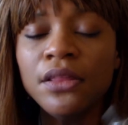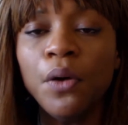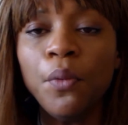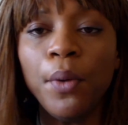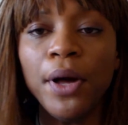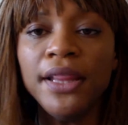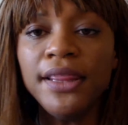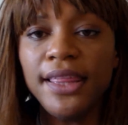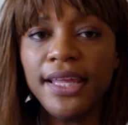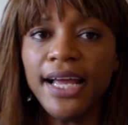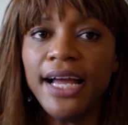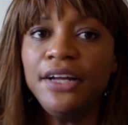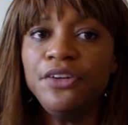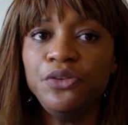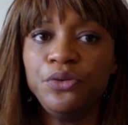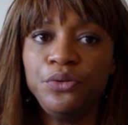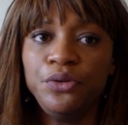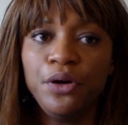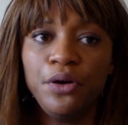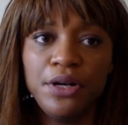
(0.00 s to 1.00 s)
the one thing I
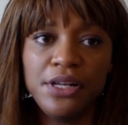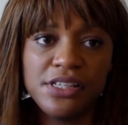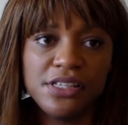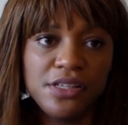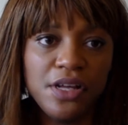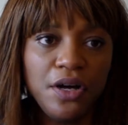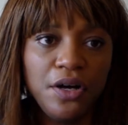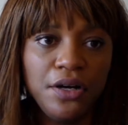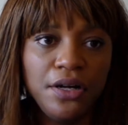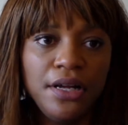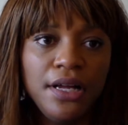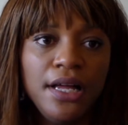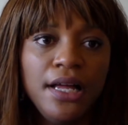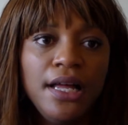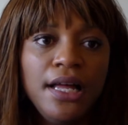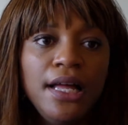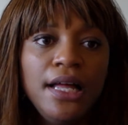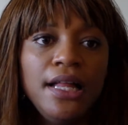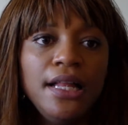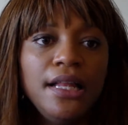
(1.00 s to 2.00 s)
do notice though
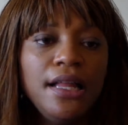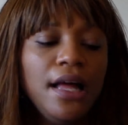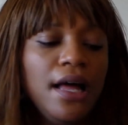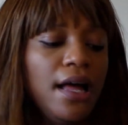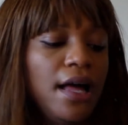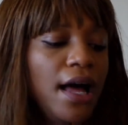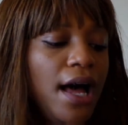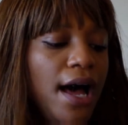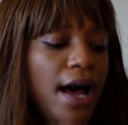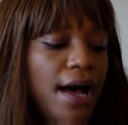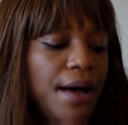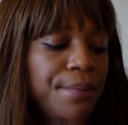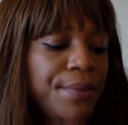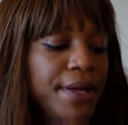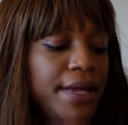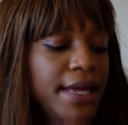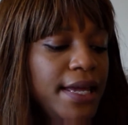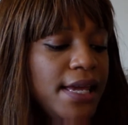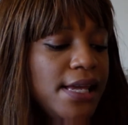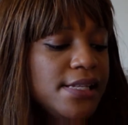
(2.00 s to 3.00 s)
um,
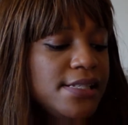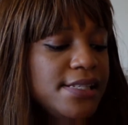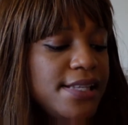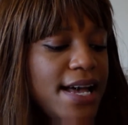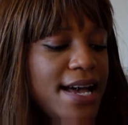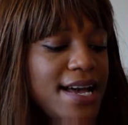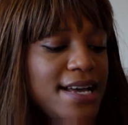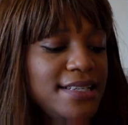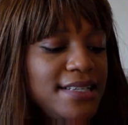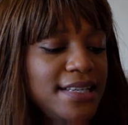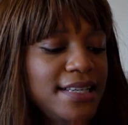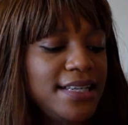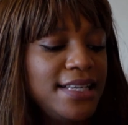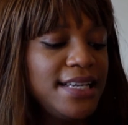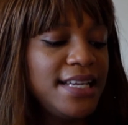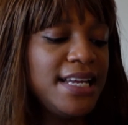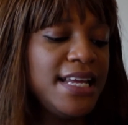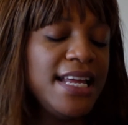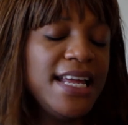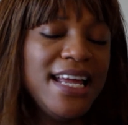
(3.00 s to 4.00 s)
is that
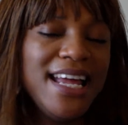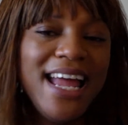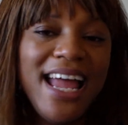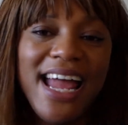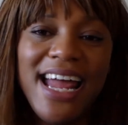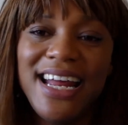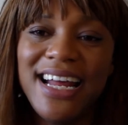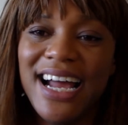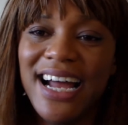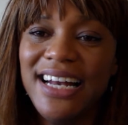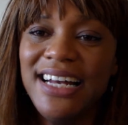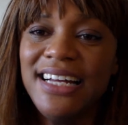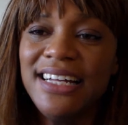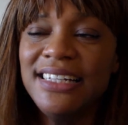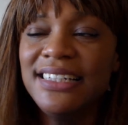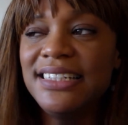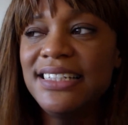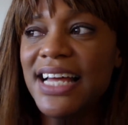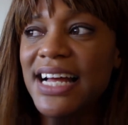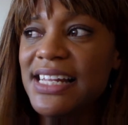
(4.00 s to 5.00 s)
it kind of
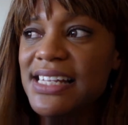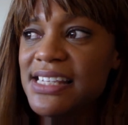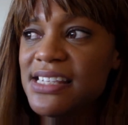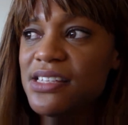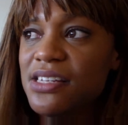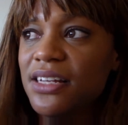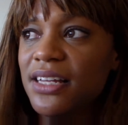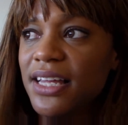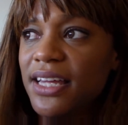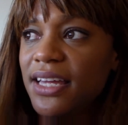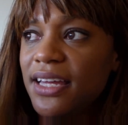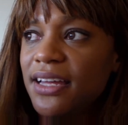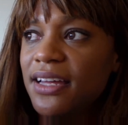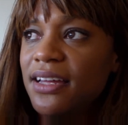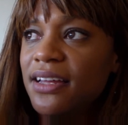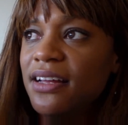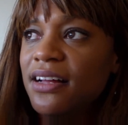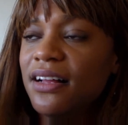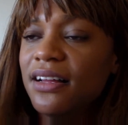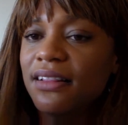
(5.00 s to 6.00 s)
tends to like
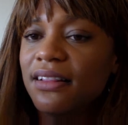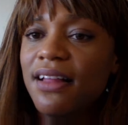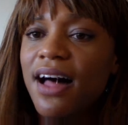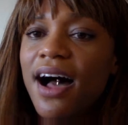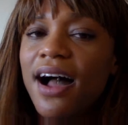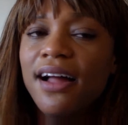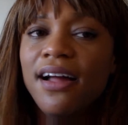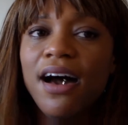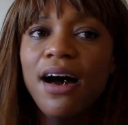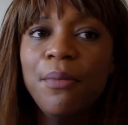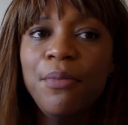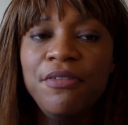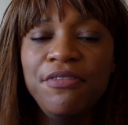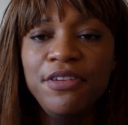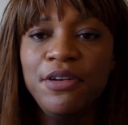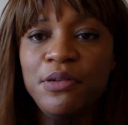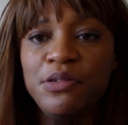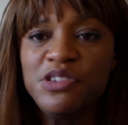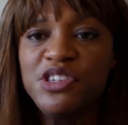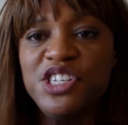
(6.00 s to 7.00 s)
clog up
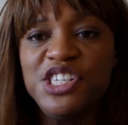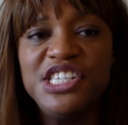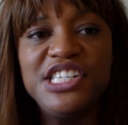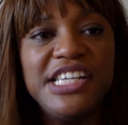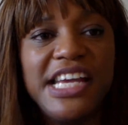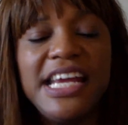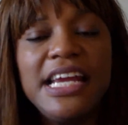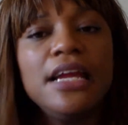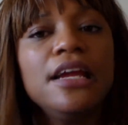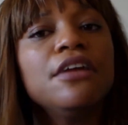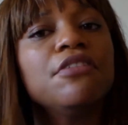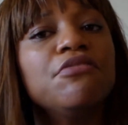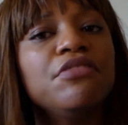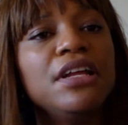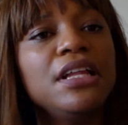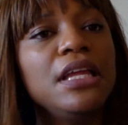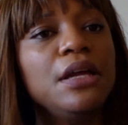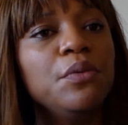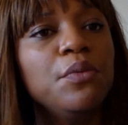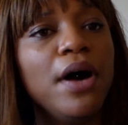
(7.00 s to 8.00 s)
if you don't shake it
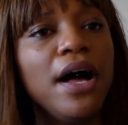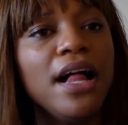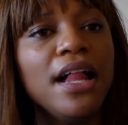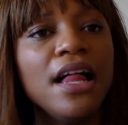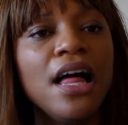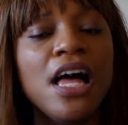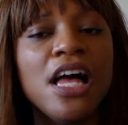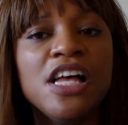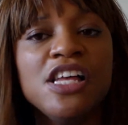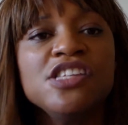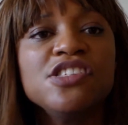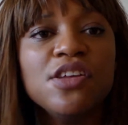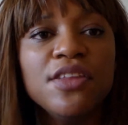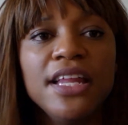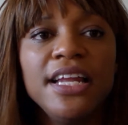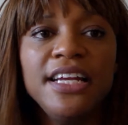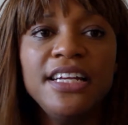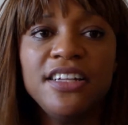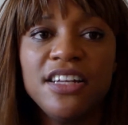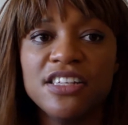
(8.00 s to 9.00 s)
really well so
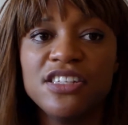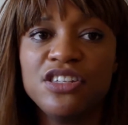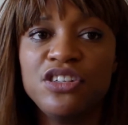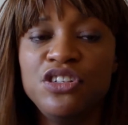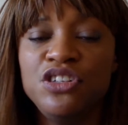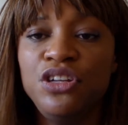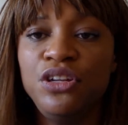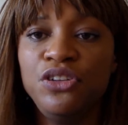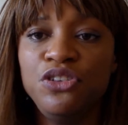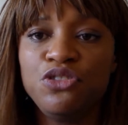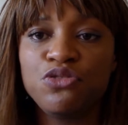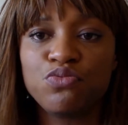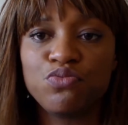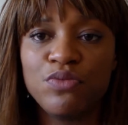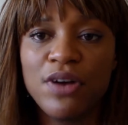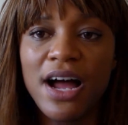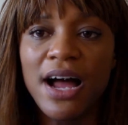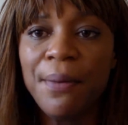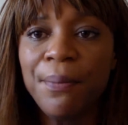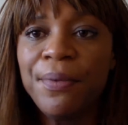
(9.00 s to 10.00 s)
then it doesn't
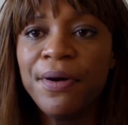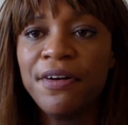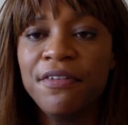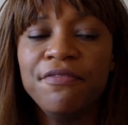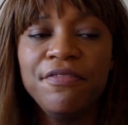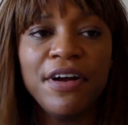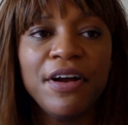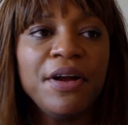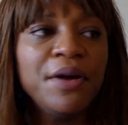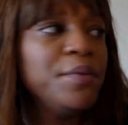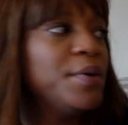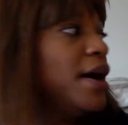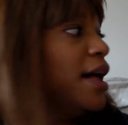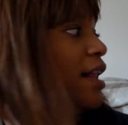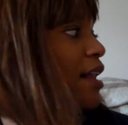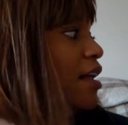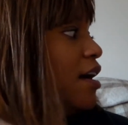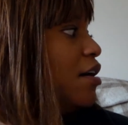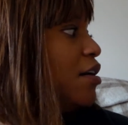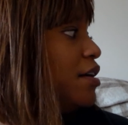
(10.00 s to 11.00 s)
drop very
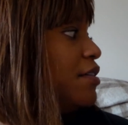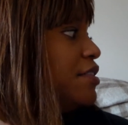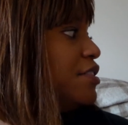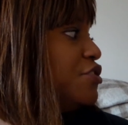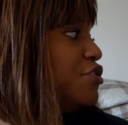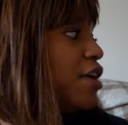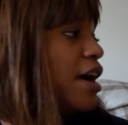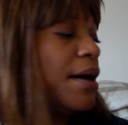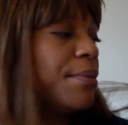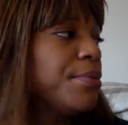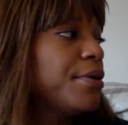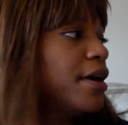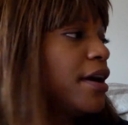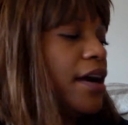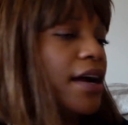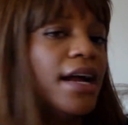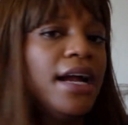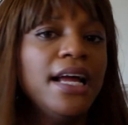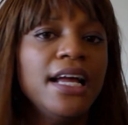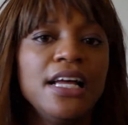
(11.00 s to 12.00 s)
well out of the
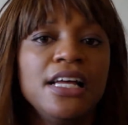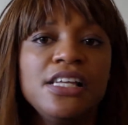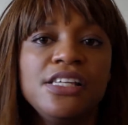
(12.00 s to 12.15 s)
dropper